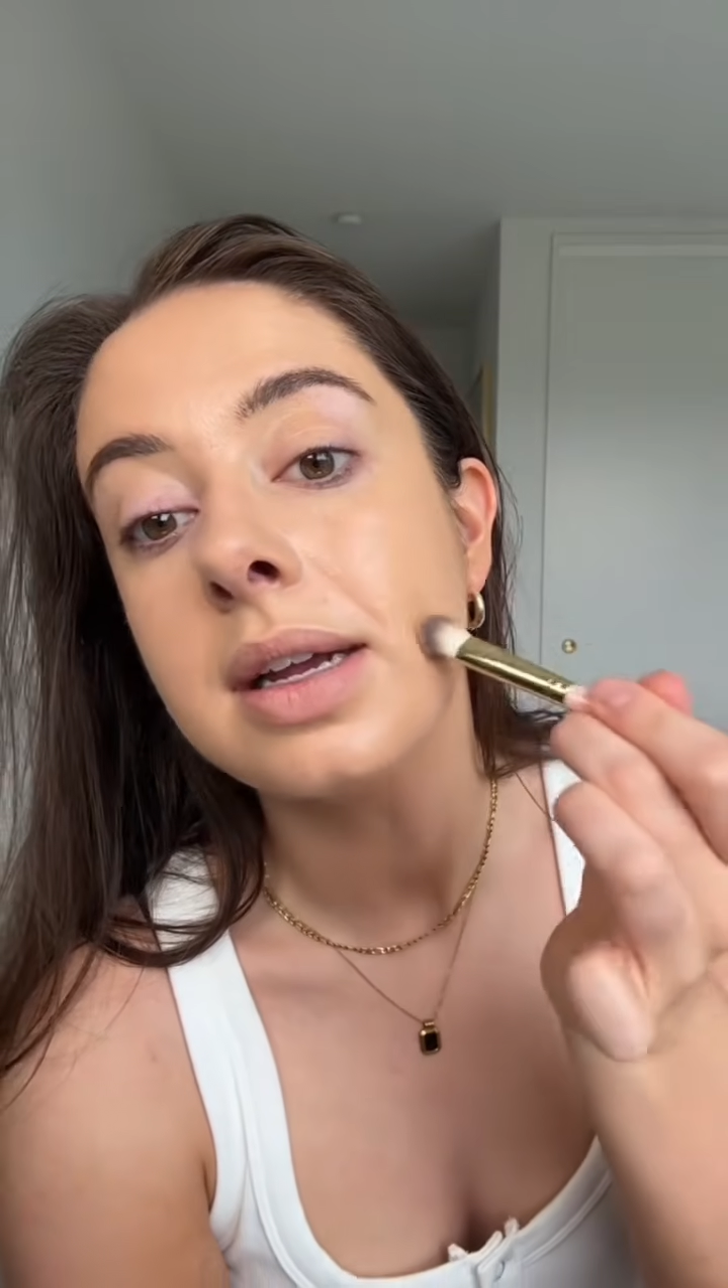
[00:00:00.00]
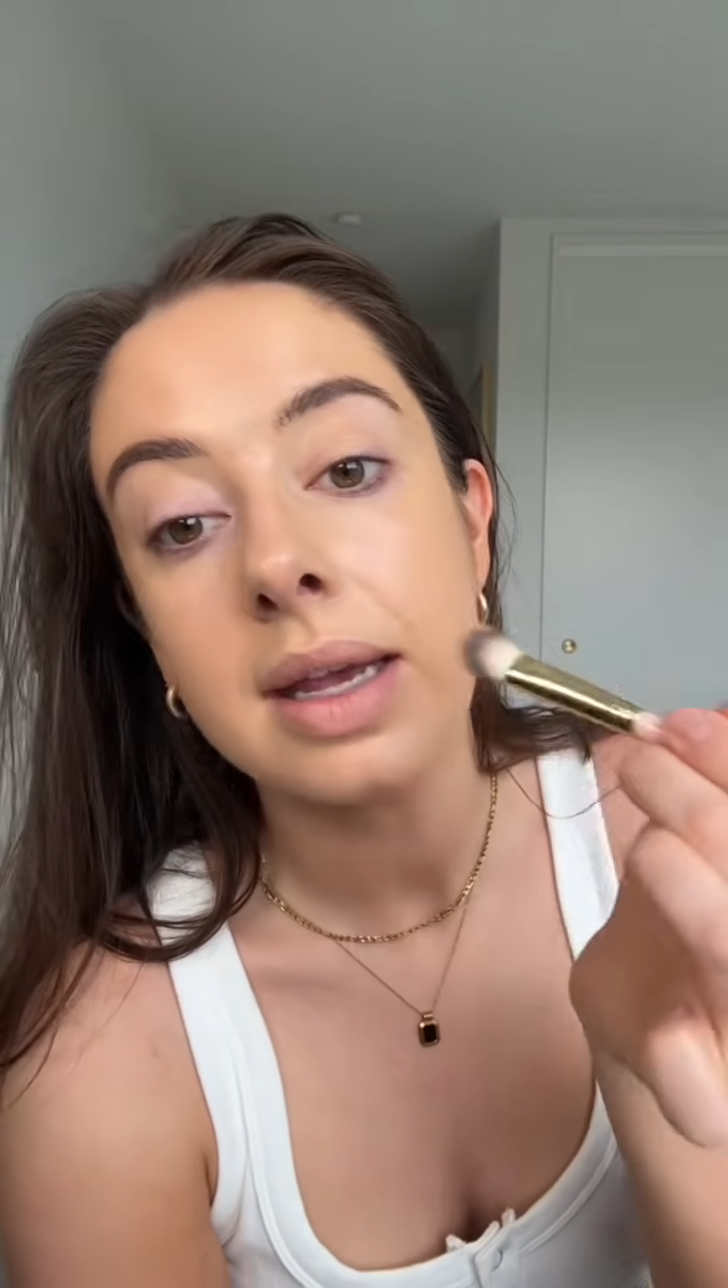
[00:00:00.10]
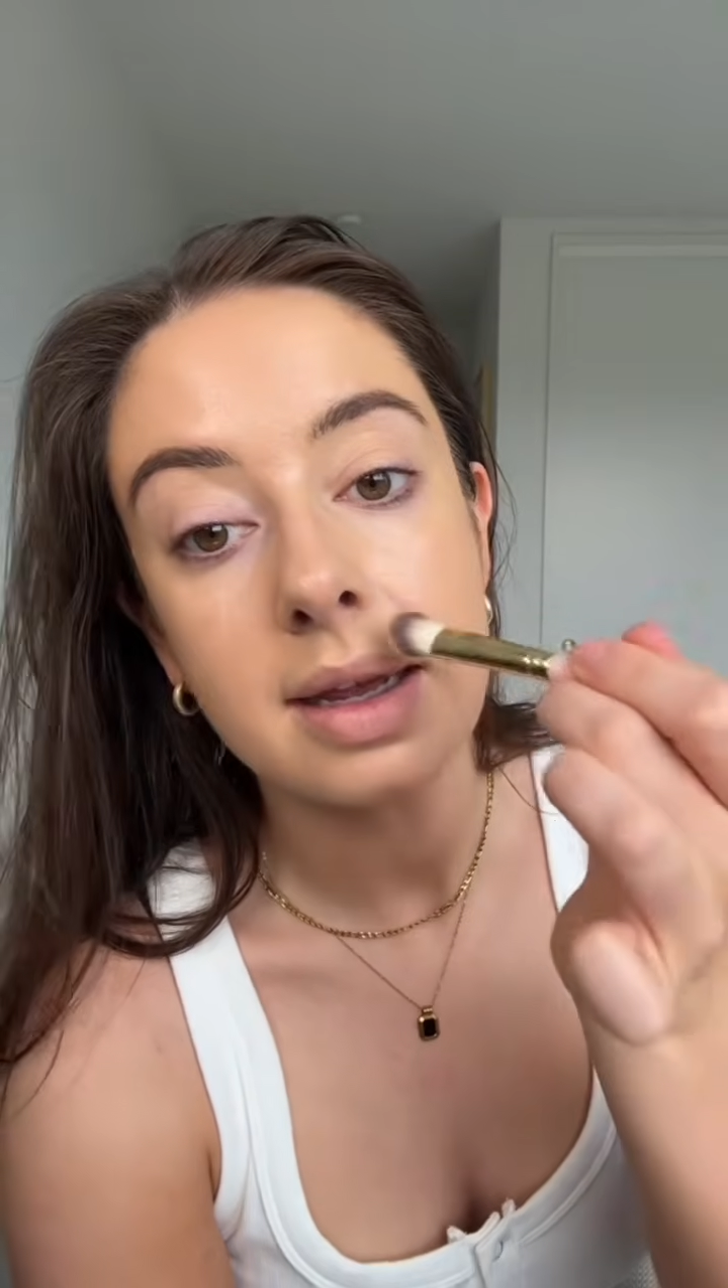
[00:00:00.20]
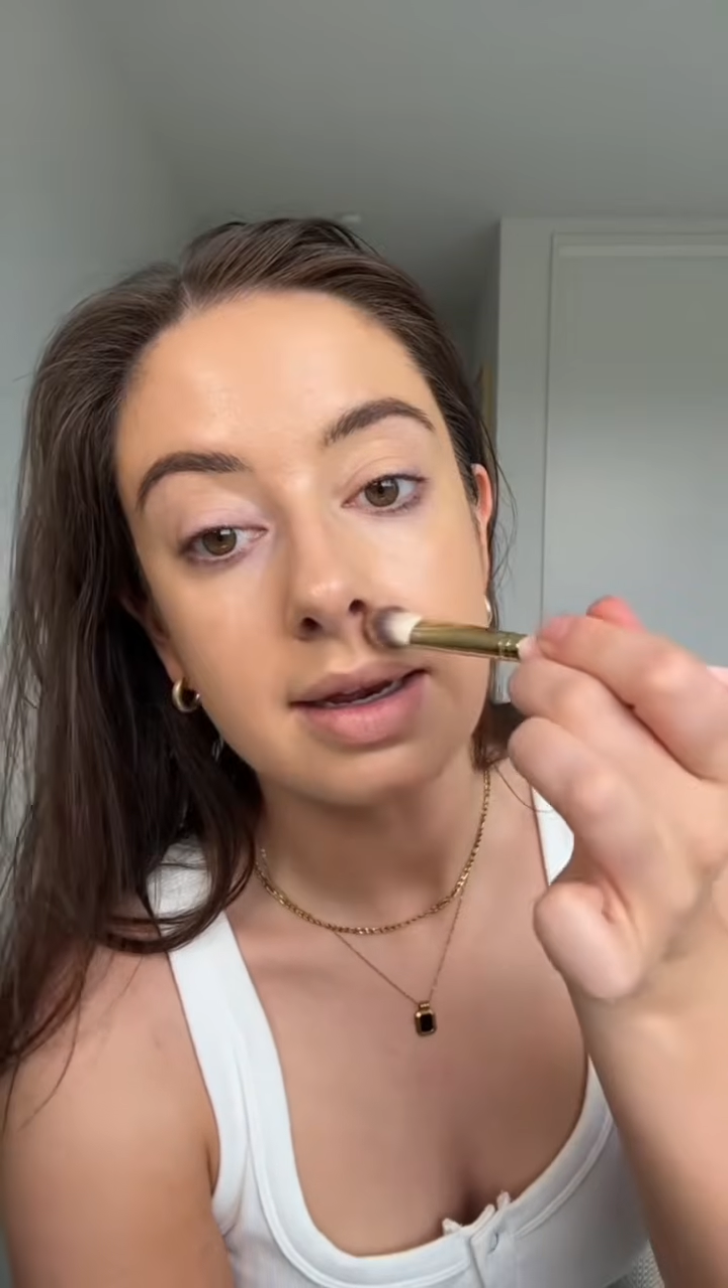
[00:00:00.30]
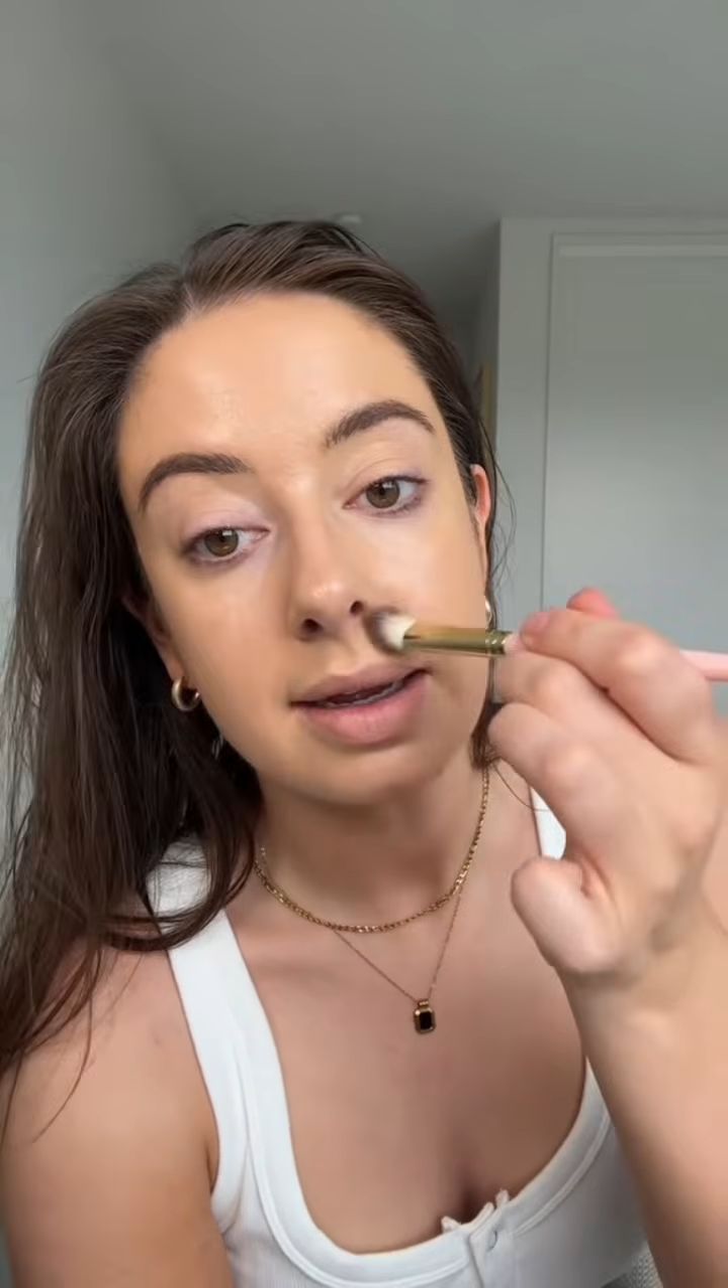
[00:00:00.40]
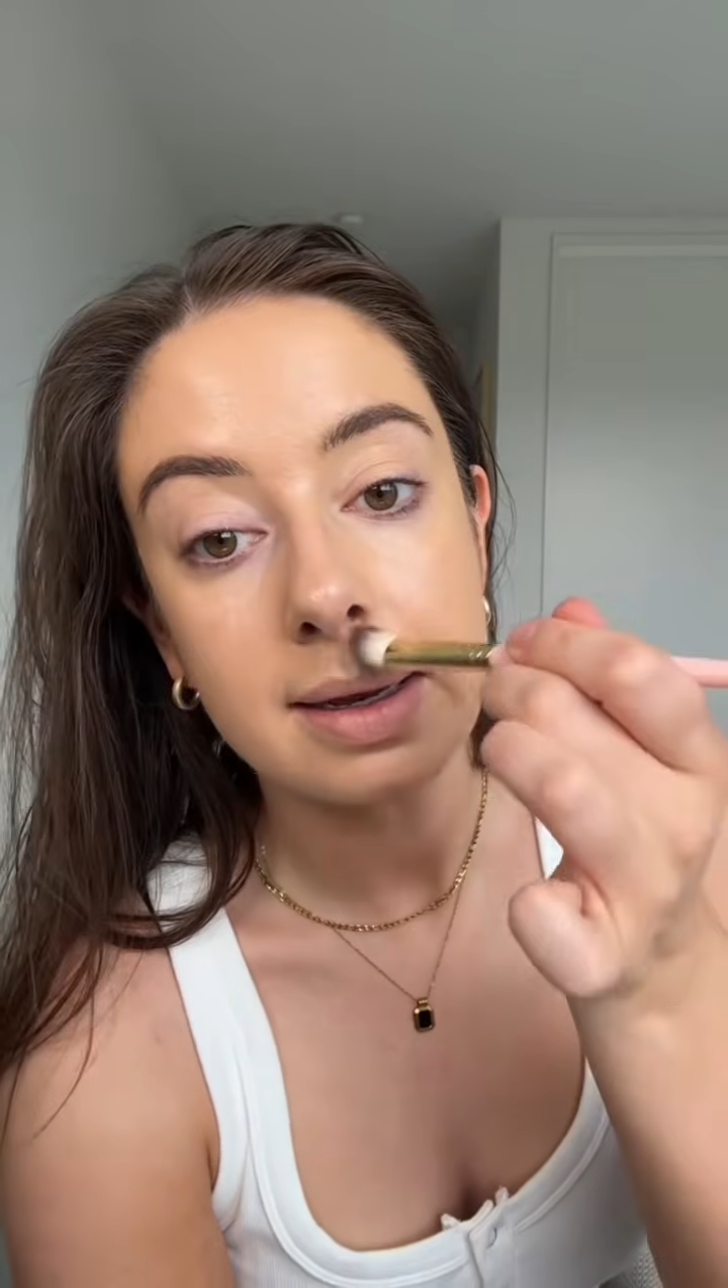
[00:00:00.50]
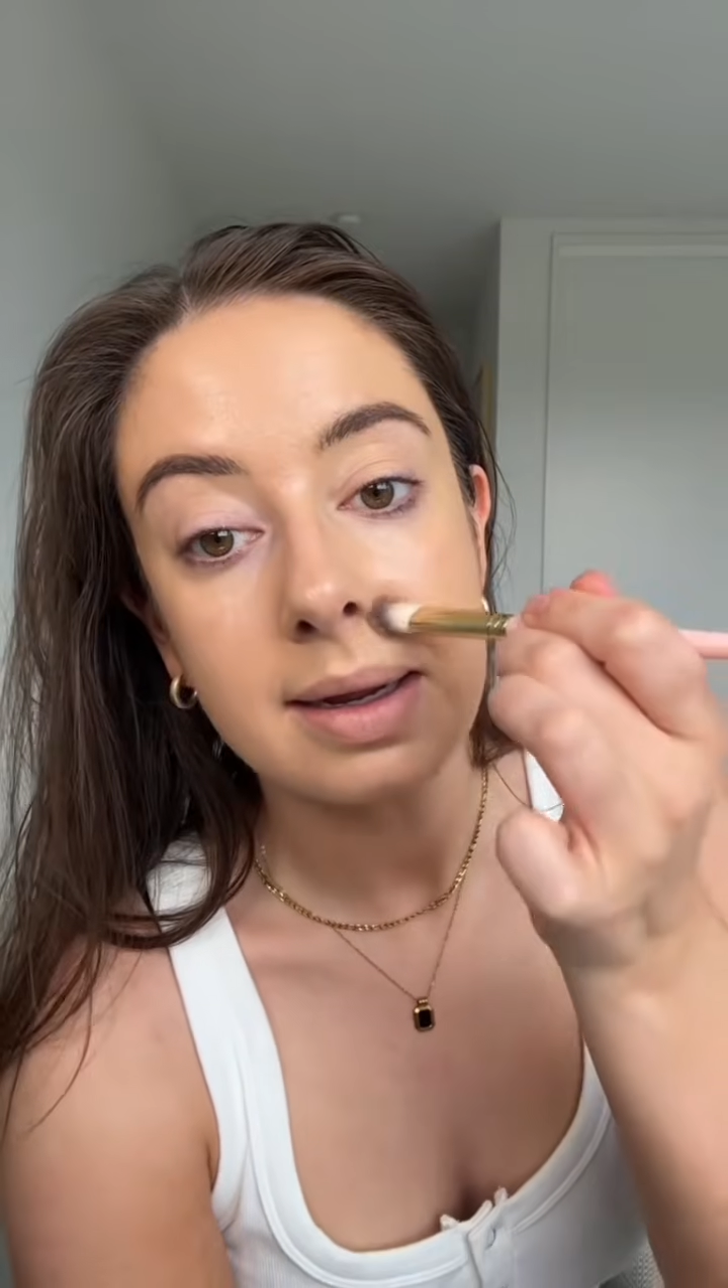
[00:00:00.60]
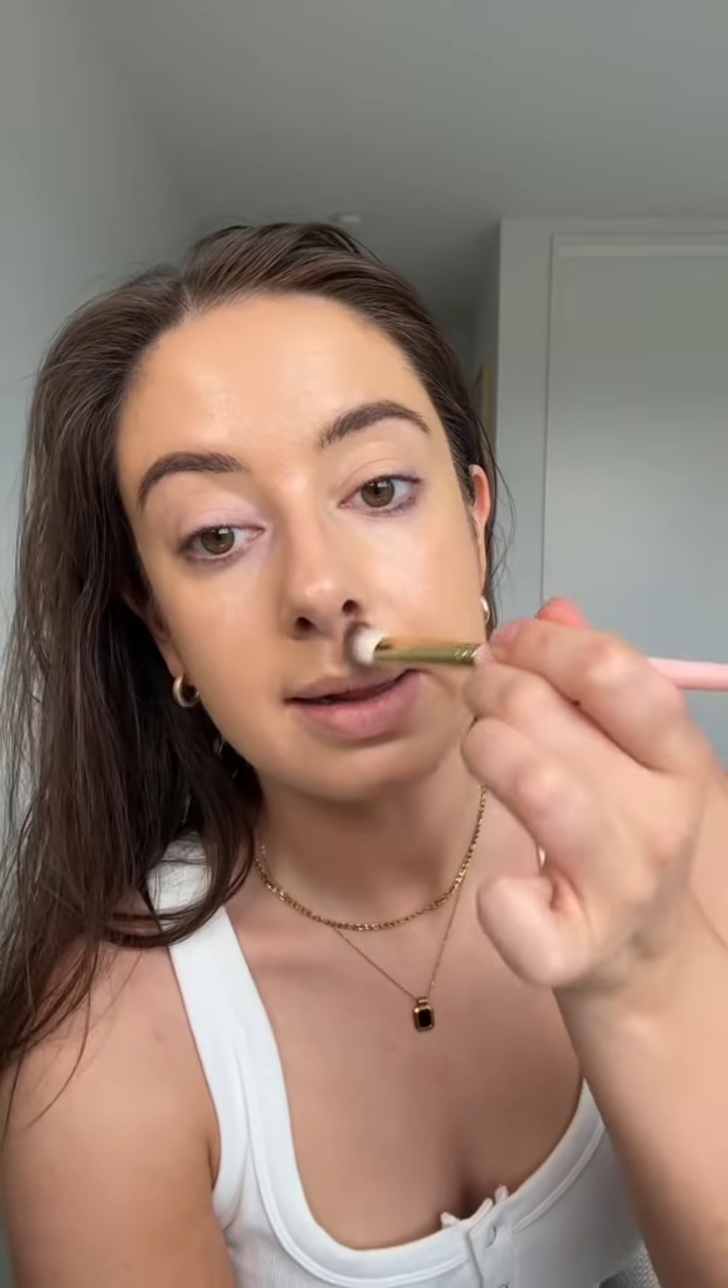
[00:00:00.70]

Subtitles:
get any